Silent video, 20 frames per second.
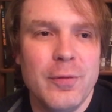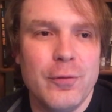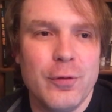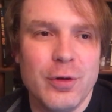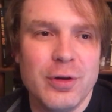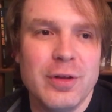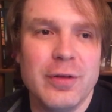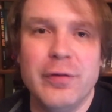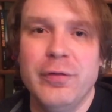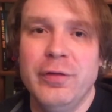
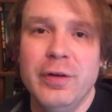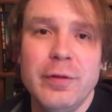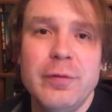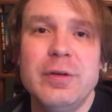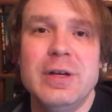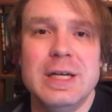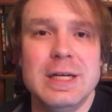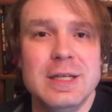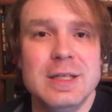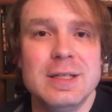before the
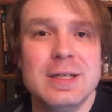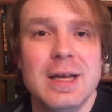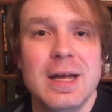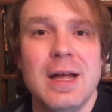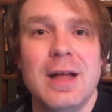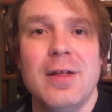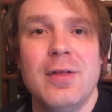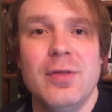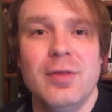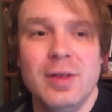50s,
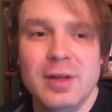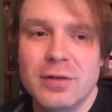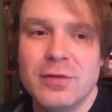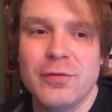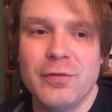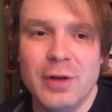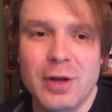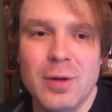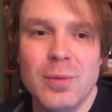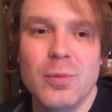this
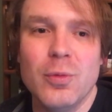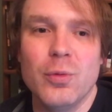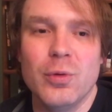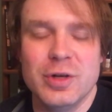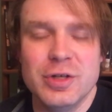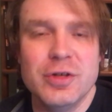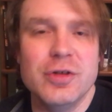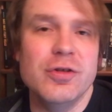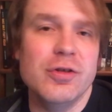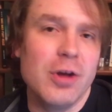film
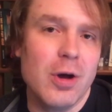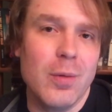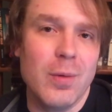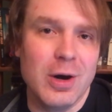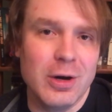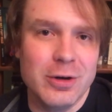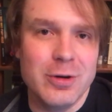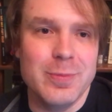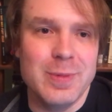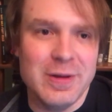was
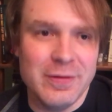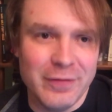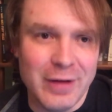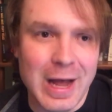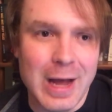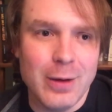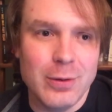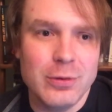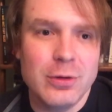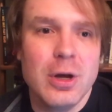nowhere to be
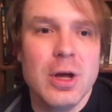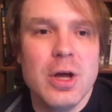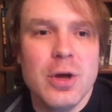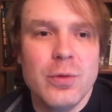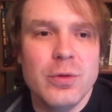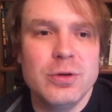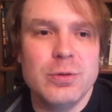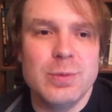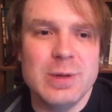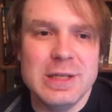found,
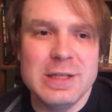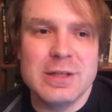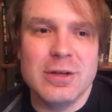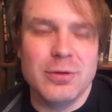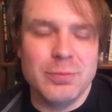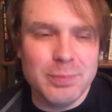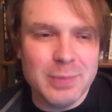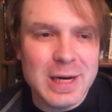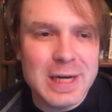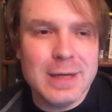which means
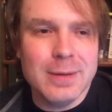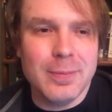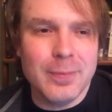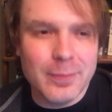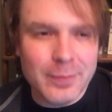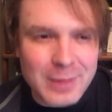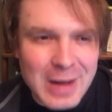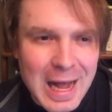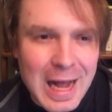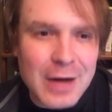there might
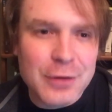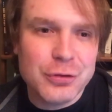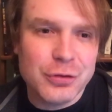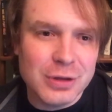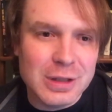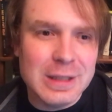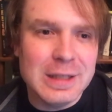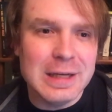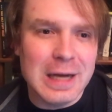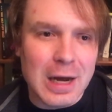
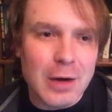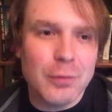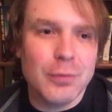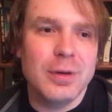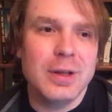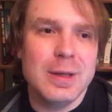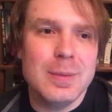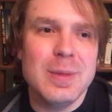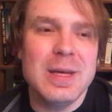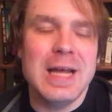actually not
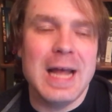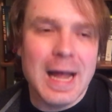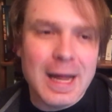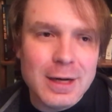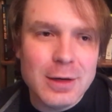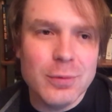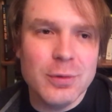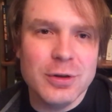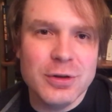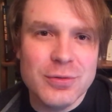really be
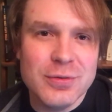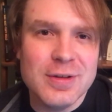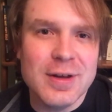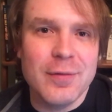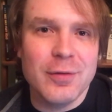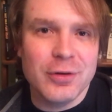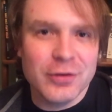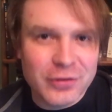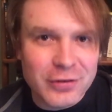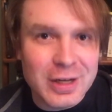anyone who's
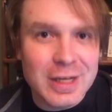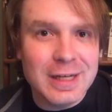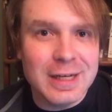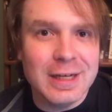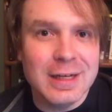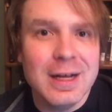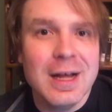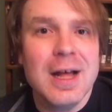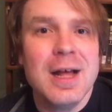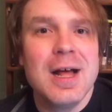ever seen
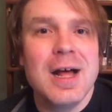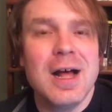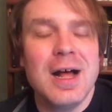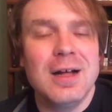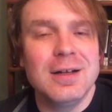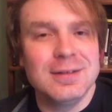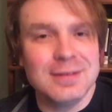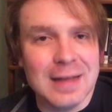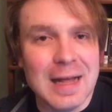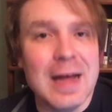it
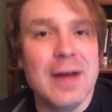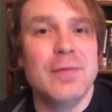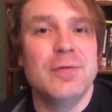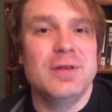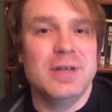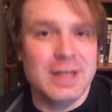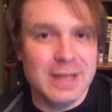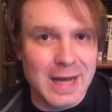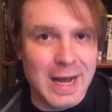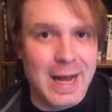alive
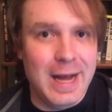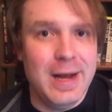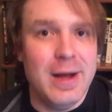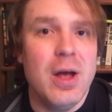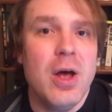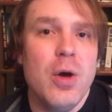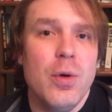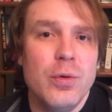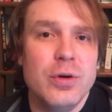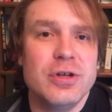today,
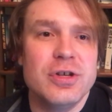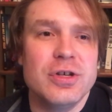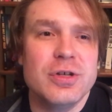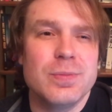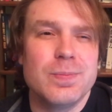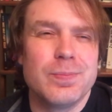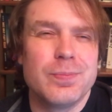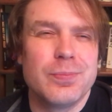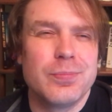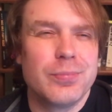which
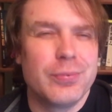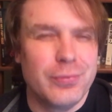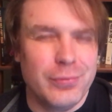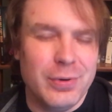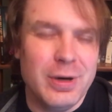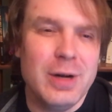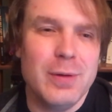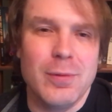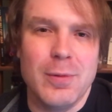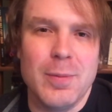is
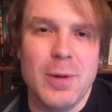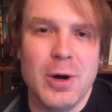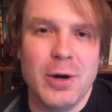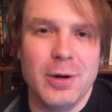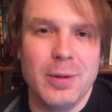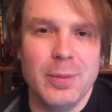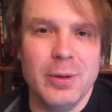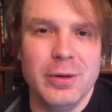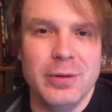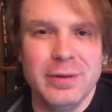pretty
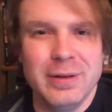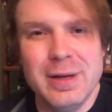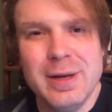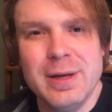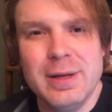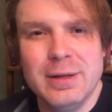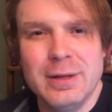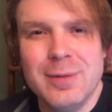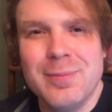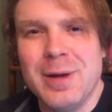remarkable.
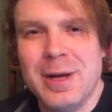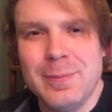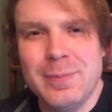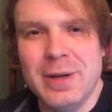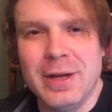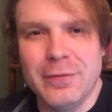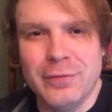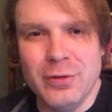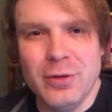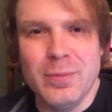There might
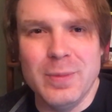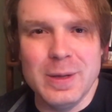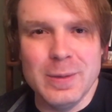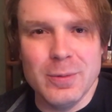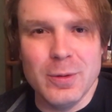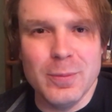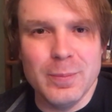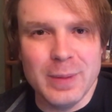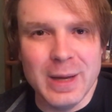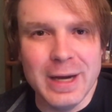be a few
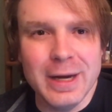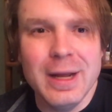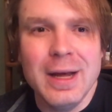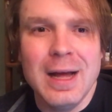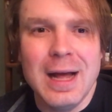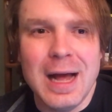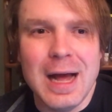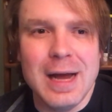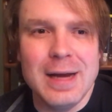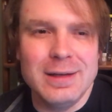people, but
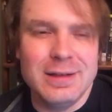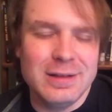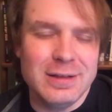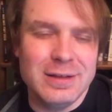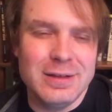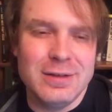I